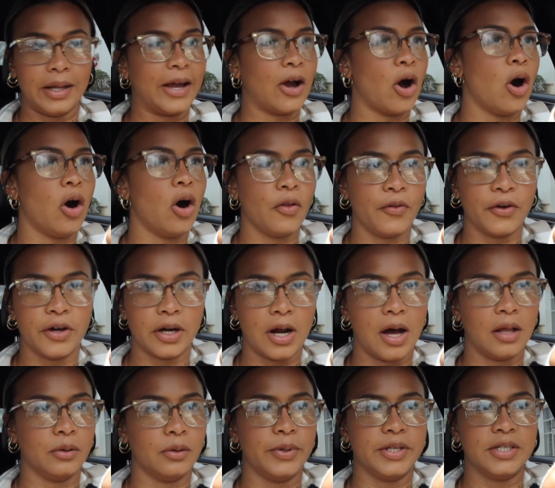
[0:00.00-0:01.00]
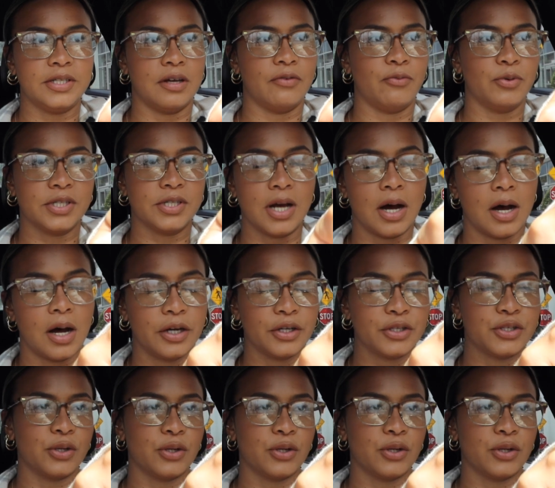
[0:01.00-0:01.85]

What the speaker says: Like all the good Halloween stuff was gone.